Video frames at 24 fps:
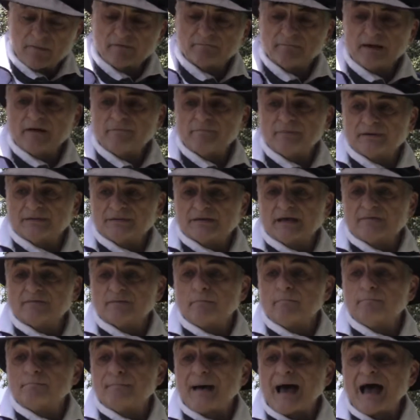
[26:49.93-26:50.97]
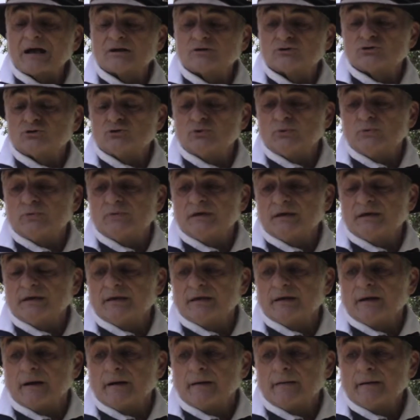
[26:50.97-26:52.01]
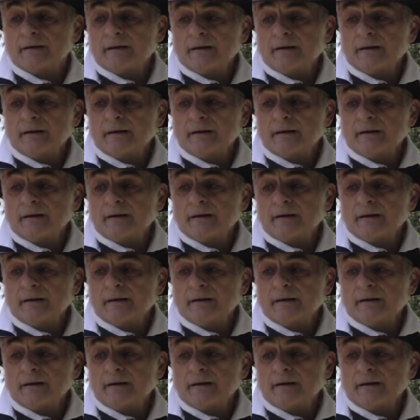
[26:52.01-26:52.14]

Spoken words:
of them have been given back to the